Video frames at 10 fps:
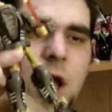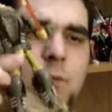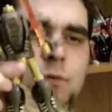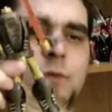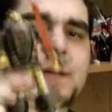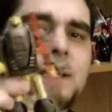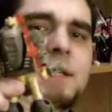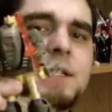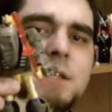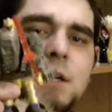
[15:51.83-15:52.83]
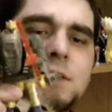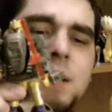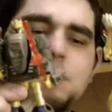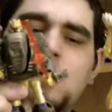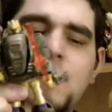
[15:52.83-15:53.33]
I would pick these guys
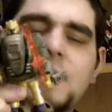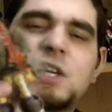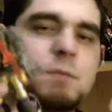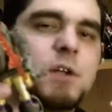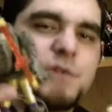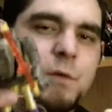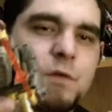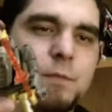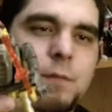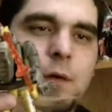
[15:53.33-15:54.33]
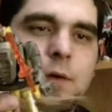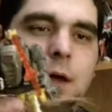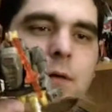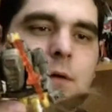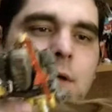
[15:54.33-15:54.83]
up. Don't pay too much for them though, you
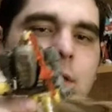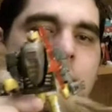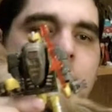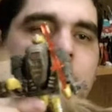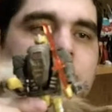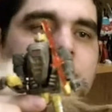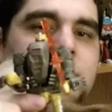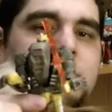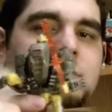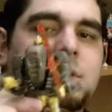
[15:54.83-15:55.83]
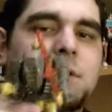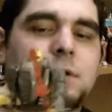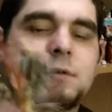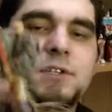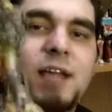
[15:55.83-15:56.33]
know. And as
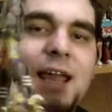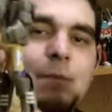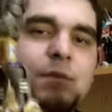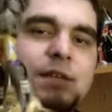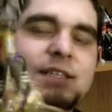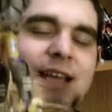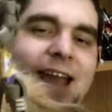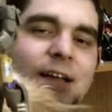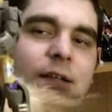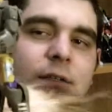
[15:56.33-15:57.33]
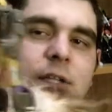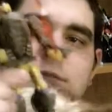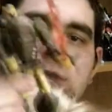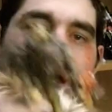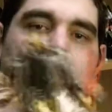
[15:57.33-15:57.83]
long as you get him with his tail,
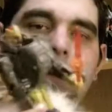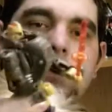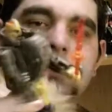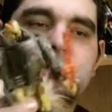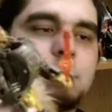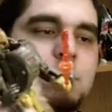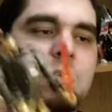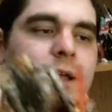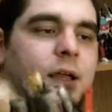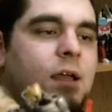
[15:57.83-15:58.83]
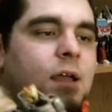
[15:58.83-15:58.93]
doesn't matter about his sword thing.